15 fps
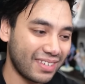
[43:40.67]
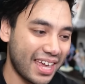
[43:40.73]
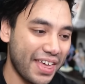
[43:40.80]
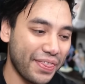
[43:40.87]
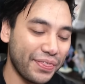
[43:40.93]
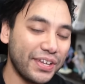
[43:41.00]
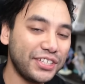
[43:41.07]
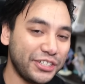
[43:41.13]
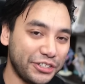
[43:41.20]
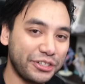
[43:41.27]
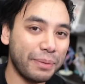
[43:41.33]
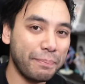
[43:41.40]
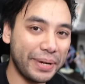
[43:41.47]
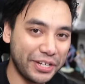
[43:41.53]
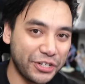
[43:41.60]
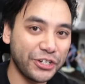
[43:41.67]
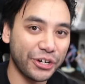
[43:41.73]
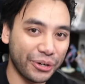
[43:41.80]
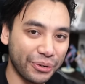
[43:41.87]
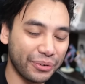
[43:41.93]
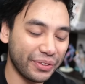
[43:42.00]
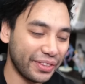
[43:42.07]
This is the mid
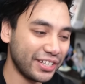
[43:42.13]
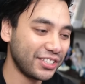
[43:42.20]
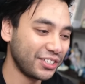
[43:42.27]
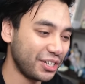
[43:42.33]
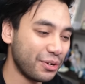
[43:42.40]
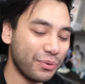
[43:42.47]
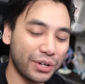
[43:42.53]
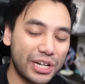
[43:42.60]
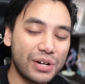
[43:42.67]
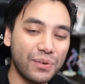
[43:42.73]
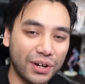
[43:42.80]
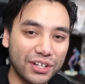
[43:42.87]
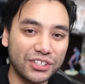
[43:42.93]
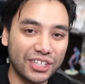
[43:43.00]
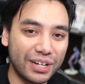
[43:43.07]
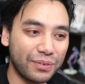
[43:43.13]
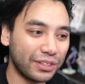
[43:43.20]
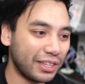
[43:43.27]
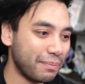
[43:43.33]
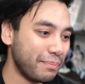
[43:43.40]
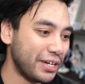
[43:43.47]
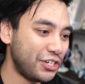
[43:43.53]
show. You want to say what
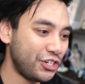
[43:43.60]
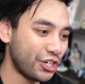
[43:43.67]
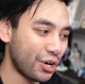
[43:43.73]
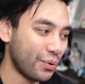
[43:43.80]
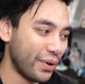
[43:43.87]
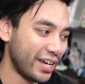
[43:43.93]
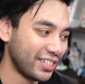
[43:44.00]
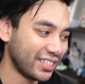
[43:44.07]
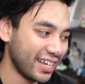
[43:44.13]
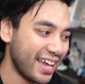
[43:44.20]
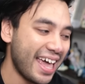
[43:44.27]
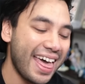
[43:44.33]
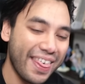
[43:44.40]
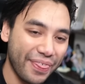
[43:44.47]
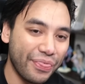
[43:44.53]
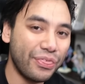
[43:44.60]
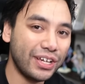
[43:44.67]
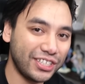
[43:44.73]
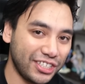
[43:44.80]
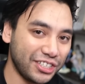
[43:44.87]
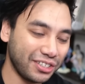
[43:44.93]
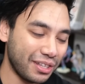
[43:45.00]
the mid show is?
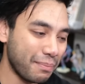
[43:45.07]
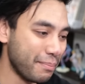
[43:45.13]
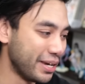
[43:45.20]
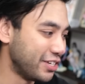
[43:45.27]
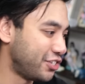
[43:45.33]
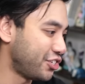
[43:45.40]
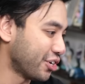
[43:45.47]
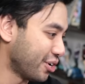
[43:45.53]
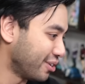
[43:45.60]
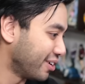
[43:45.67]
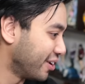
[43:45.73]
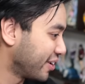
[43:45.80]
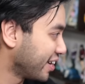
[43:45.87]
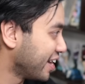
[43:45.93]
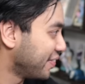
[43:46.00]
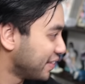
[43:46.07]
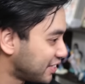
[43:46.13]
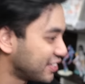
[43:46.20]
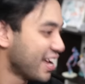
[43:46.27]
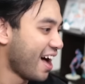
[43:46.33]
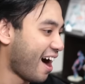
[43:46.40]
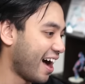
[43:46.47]
This is the mid show, okay?
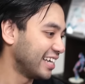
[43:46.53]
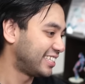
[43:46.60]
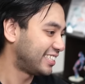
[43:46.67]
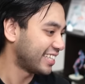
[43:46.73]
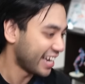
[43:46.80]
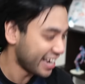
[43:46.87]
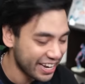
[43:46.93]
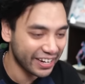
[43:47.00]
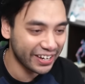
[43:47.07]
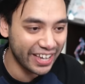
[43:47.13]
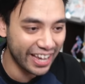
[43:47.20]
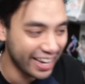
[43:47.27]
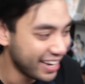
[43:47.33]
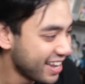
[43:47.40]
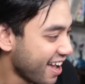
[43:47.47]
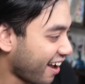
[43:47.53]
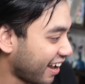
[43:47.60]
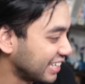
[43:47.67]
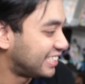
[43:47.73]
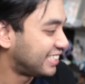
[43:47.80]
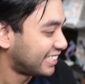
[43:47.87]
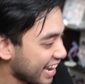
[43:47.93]
I said
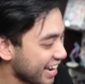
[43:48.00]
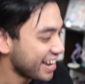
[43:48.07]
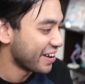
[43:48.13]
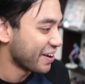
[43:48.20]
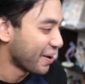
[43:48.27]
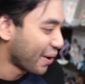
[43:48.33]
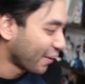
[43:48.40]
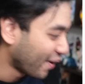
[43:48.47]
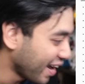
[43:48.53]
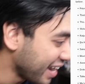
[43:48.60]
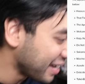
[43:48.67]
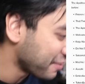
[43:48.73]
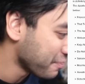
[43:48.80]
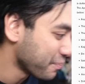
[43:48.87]
it, all right?